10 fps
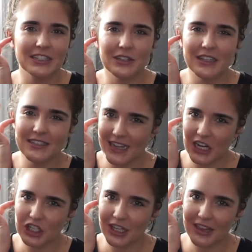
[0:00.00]
do the
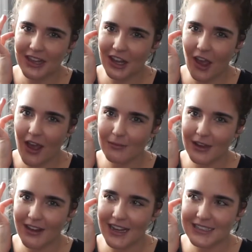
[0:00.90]
suction thing on my
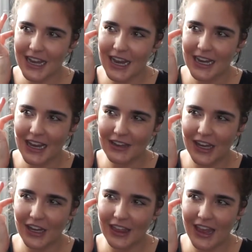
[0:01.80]
right side and
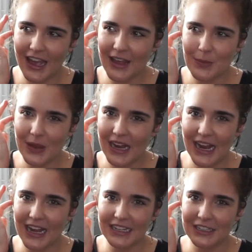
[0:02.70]
hear that, but
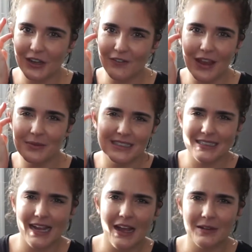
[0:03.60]
I didn't know if that was
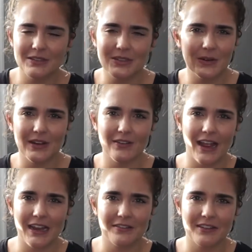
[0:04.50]
sound or if
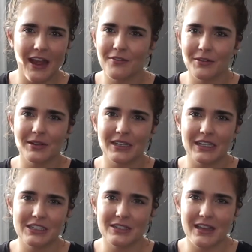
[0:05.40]
everyone
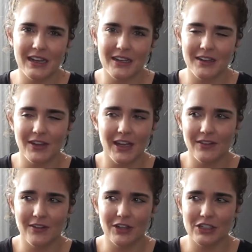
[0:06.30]
can do that,
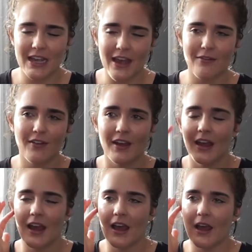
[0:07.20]
even if you're
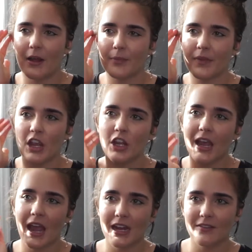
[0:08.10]
deaf. I could
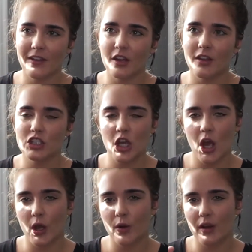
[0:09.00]
kind of hear the
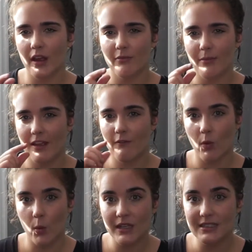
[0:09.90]
tone of my
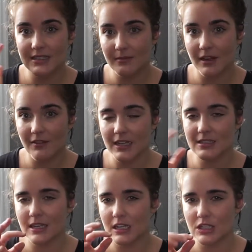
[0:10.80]
voice in my right
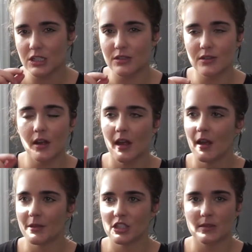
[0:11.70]
side too,
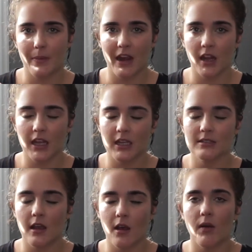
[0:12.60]
but just barely.
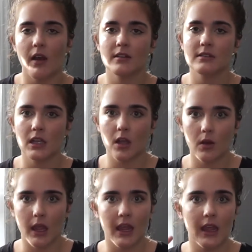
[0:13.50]
So I was like,
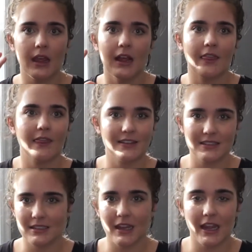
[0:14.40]
okay,
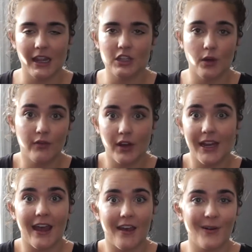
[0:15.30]
this, like, don't
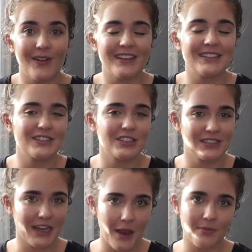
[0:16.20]
freak out. This is
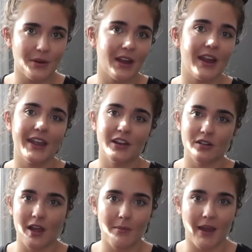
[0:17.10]
just temporary. It'll
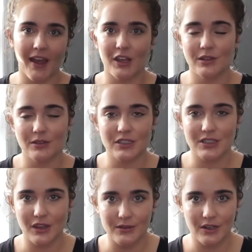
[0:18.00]
come back. You don't
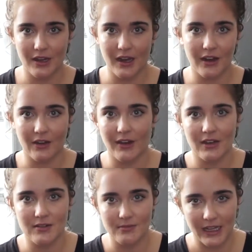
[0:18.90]
just lose your hearing
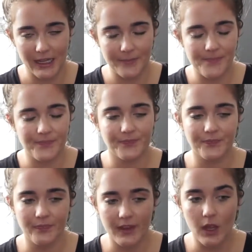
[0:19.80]
randomly.
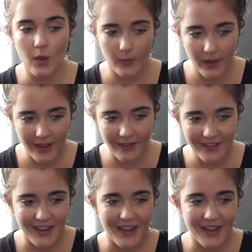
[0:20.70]
Well,